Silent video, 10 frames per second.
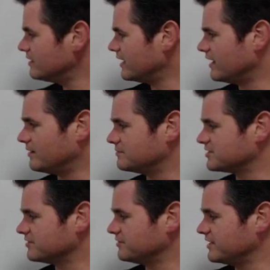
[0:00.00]

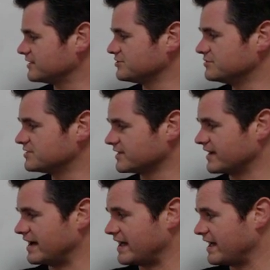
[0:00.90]
So yes, you would
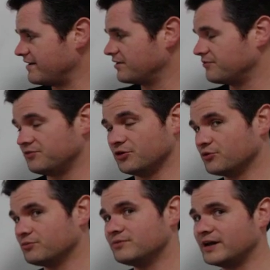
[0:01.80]
say I have a
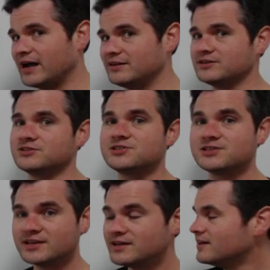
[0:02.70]
few
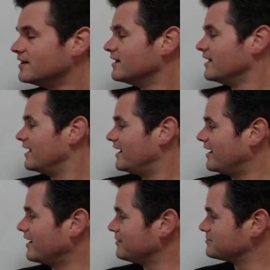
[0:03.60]
dollars.
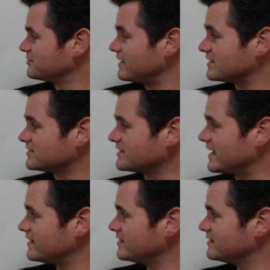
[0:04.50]
So yes,
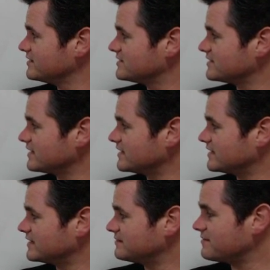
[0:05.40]

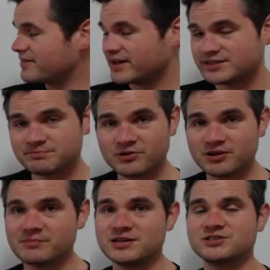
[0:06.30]
that's
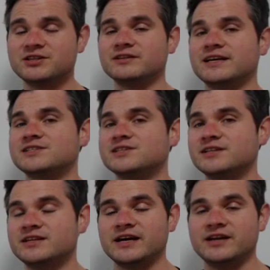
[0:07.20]
pretty much the
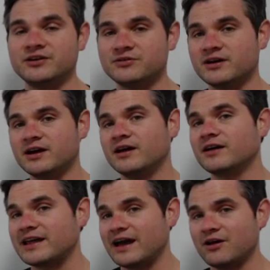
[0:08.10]
lesson. I
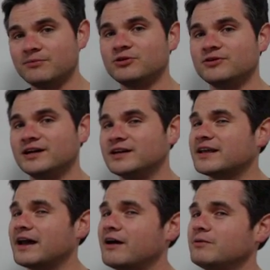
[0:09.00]
know countable and
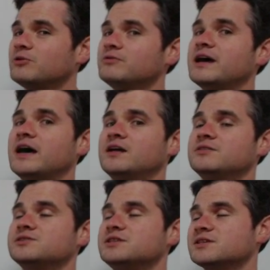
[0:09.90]
uncountable
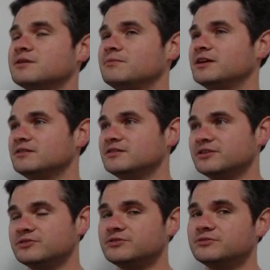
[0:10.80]
nouns, these can be a
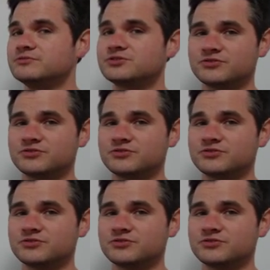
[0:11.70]
little